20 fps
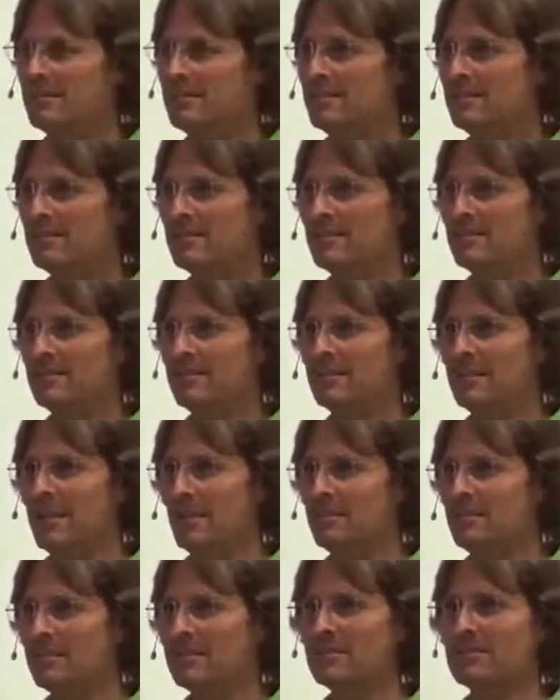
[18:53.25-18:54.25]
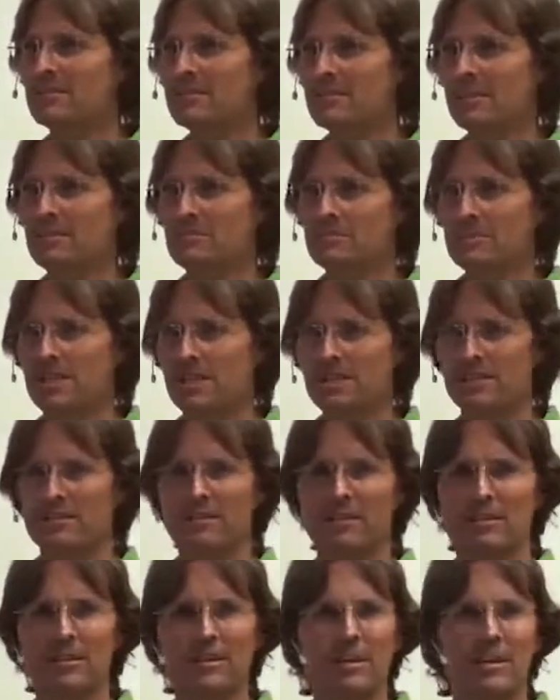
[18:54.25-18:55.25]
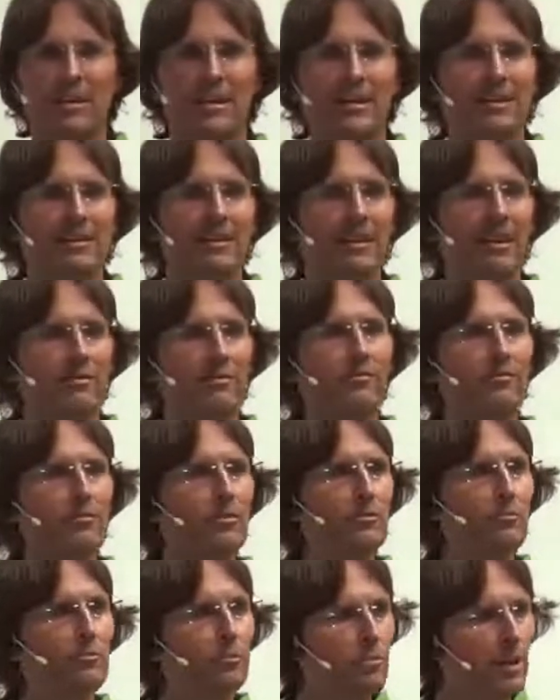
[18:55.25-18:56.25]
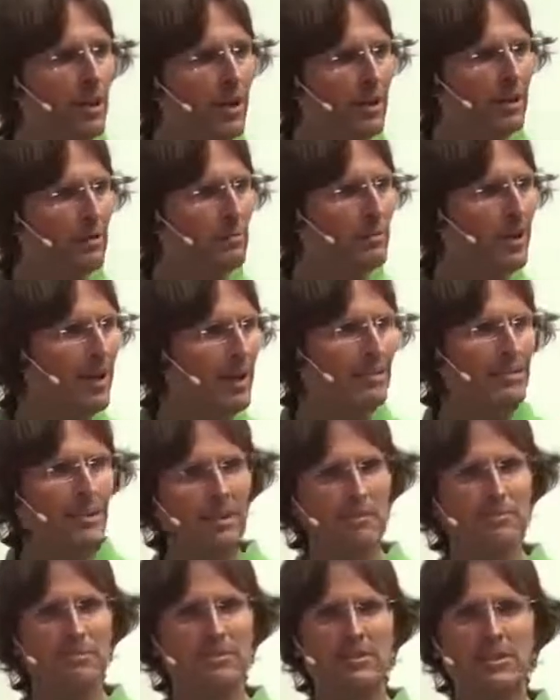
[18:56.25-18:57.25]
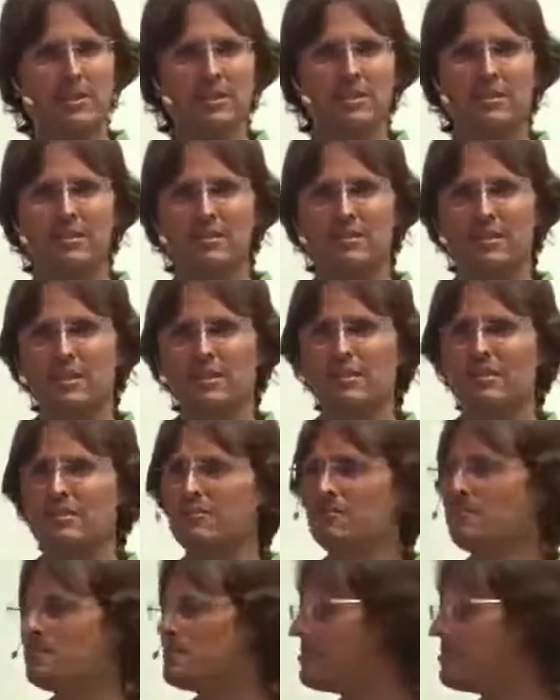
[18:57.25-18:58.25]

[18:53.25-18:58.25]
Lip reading: Right? That happened in your sleep state. Now, if you pray about that particular thing,